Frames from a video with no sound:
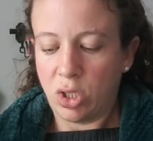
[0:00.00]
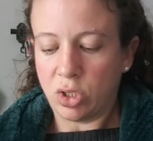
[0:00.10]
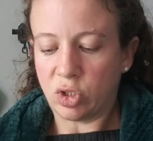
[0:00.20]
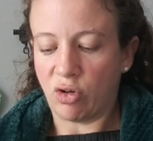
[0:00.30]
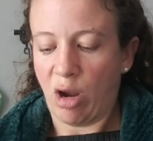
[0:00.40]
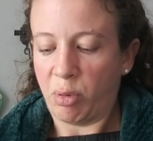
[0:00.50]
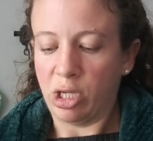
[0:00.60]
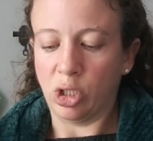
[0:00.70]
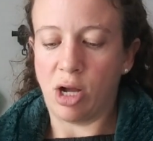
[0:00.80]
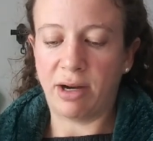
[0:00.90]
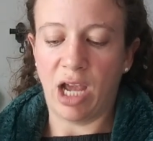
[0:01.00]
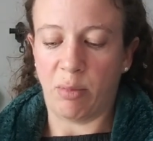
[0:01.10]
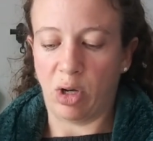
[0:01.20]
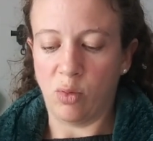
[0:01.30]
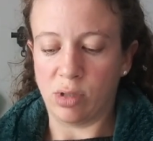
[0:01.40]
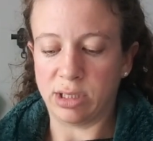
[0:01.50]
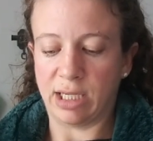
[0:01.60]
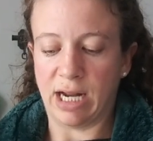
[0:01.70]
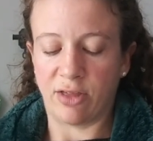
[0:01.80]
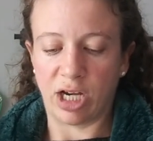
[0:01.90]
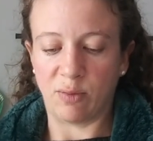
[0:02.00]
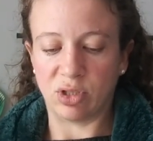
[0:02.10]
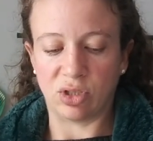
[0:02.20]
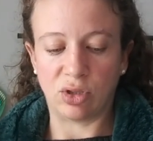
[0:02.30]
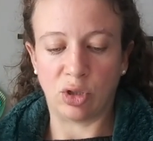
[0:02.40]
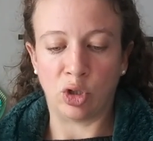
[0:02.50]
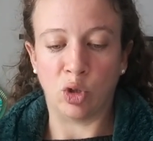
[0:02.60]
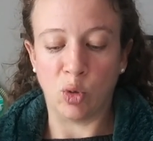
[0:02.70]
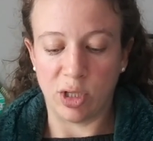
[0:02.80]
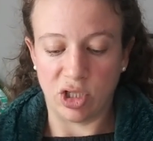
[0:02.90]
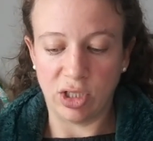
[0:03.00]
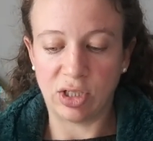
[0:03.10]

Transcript: scrappy log cabin quilt, and I thought it was gorgeous.